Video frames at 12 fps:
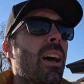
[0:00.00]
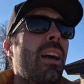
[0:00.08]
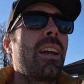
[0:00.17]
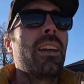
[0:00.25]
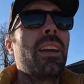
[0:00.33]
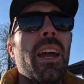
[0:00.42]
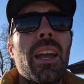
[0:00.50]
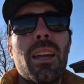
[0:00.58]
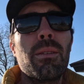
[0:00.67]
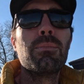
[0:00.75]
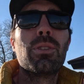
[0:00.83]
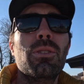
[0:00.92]
I
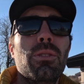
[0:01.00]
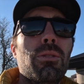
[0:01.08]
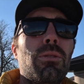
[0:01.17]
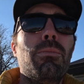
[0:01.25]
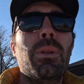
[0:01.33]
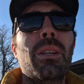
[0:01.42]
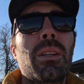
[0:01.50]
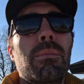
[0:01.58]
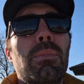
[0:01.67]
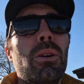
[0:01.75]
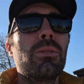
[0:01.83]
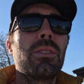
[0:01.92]
aim to be
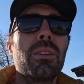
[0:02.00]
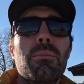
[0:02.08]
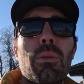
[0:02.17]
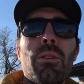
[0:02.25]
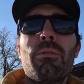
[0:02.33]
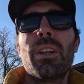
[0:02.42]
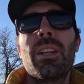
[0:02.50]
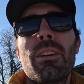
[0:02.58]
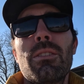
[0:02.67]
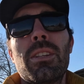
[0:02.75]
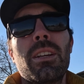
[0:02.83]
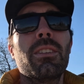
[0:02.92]
posting more
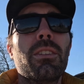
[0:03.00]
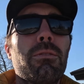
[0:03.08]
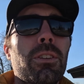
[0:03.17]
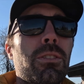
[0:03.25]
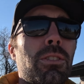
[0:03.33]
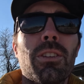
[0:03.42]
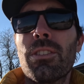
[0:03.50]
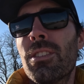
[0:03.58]
videos here in the future.